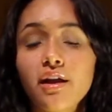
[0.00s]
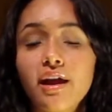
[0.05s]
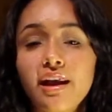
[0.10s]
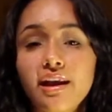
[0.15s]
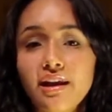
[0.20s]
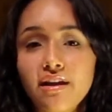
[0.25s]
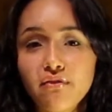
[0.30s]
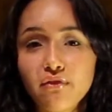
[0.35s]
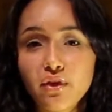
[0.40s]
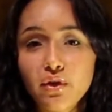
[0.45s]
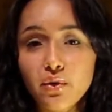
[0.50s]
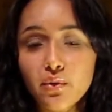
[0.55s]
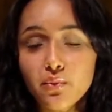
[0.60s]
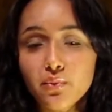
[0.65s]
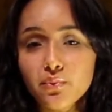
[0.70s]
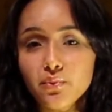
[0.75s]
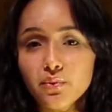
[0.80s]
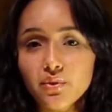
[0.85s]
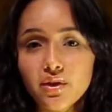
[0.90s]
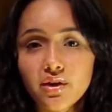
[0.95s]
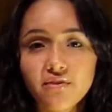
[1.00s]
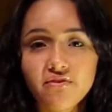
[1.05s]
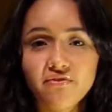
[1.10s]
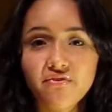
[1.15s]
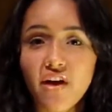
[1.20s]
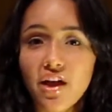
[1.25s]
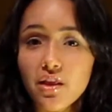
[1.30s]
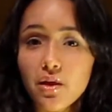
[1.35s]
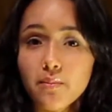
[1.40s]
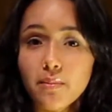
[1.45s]
And if you
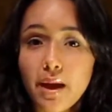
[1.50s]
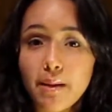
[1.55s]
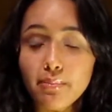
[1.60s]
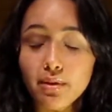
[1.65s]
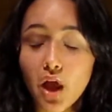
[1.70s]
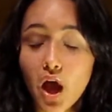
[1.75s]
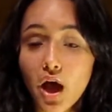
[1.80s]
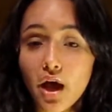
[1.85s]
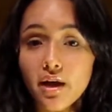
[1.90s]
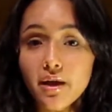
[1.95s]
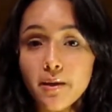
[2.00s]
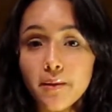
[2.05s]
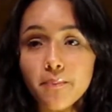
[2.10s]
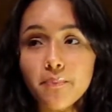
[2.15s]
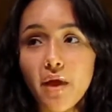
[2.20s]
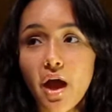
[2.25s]
follow my blog,